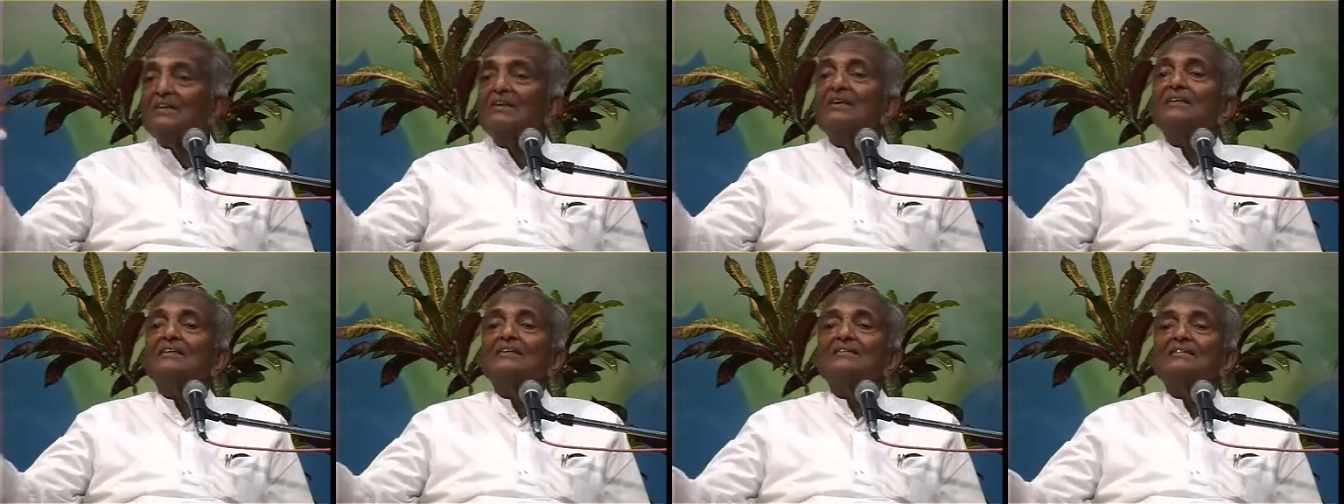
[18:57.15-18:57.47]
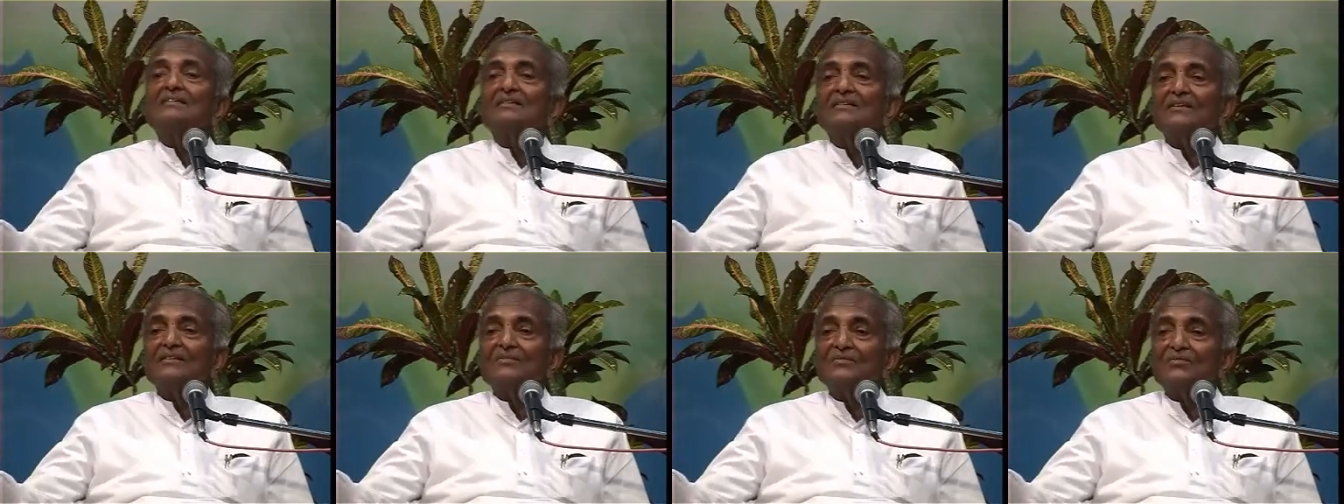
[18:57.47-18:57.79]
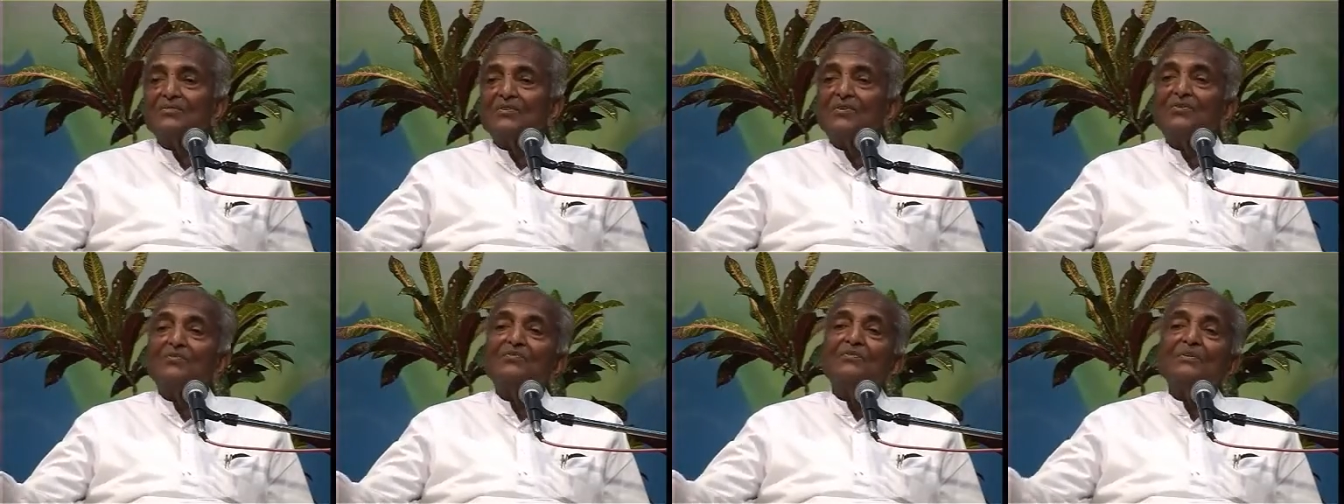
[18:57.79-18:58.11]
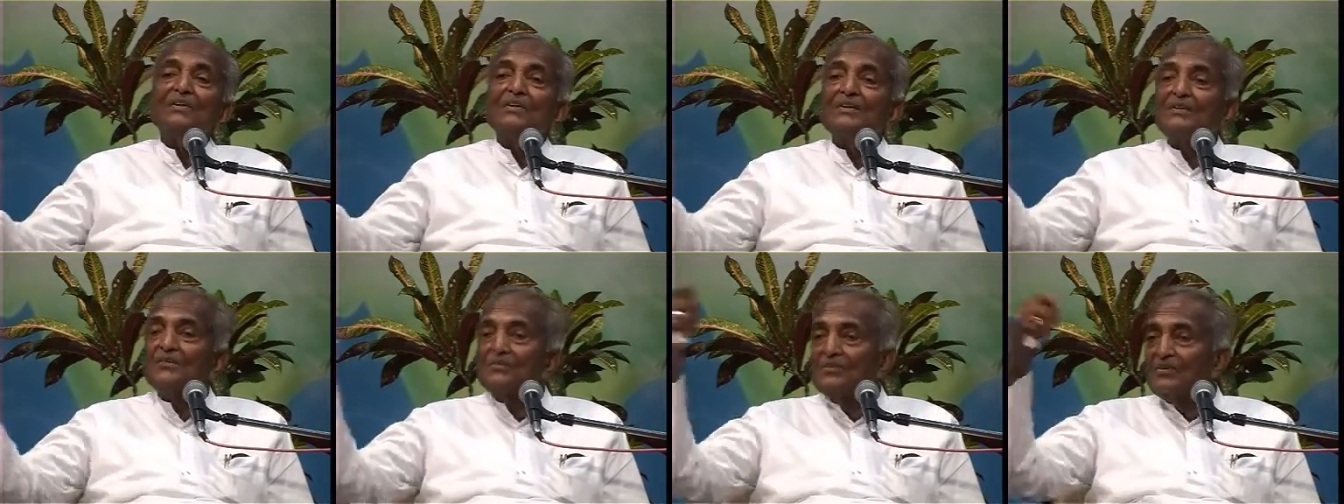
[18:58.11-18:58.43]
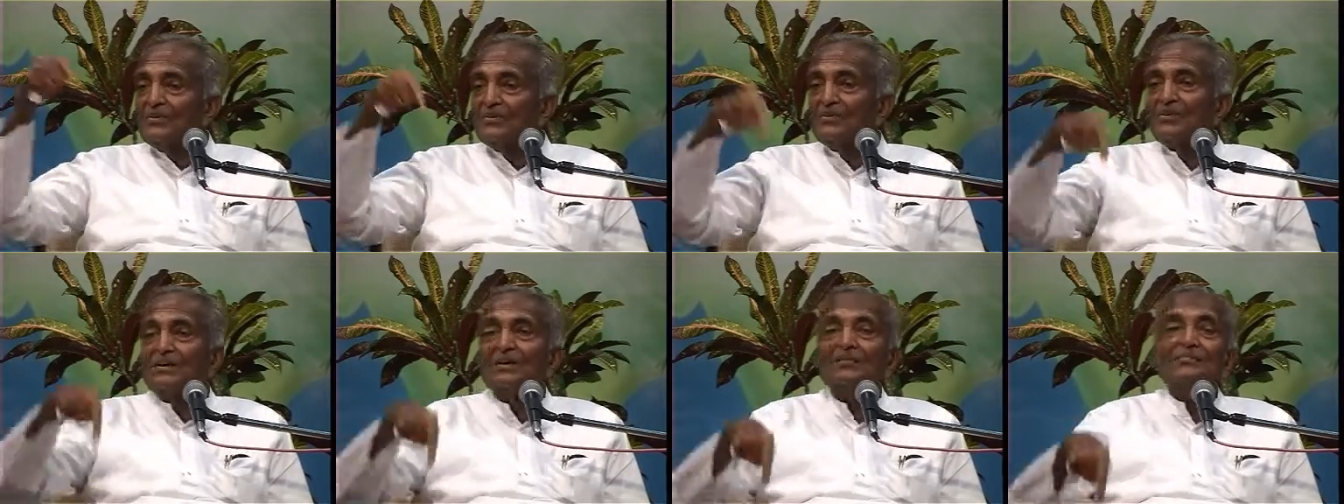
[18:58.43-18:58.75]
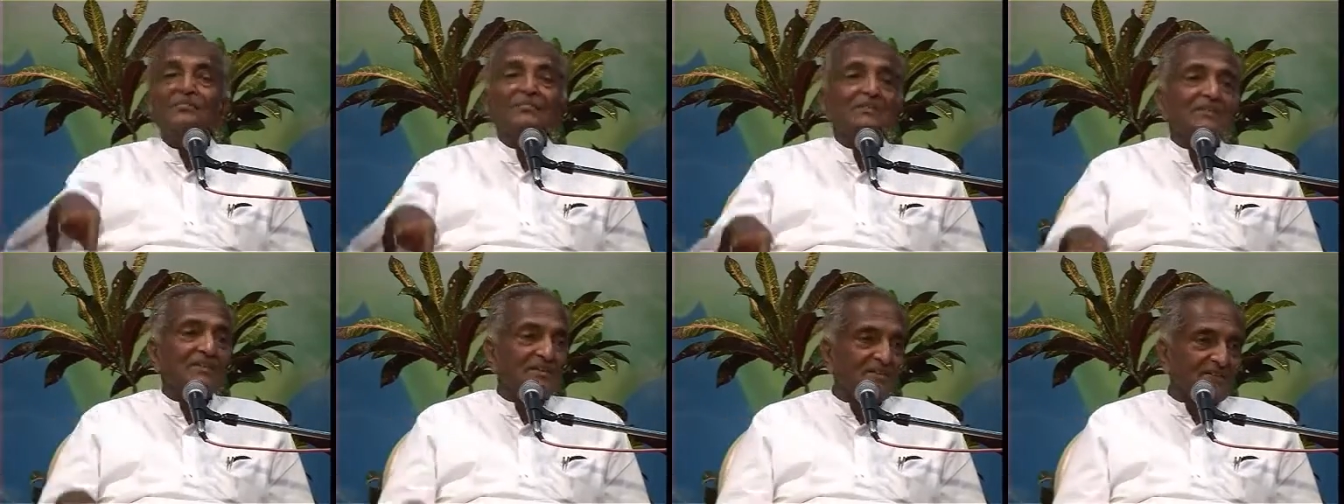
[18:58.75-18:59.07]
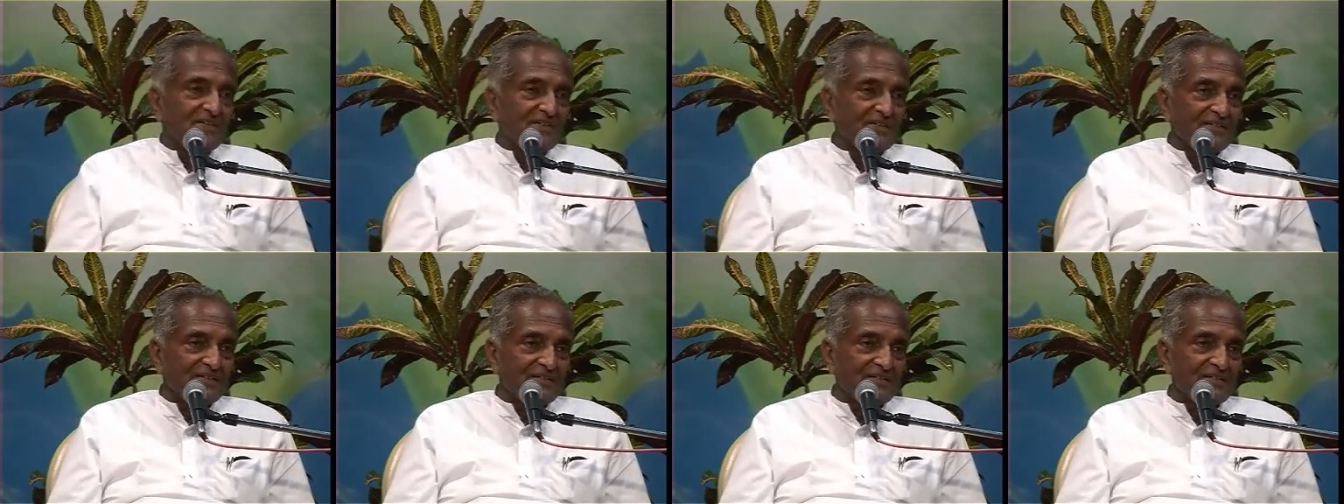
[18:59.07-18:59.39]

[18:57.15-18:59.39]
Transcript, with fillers: else and from where you have come here.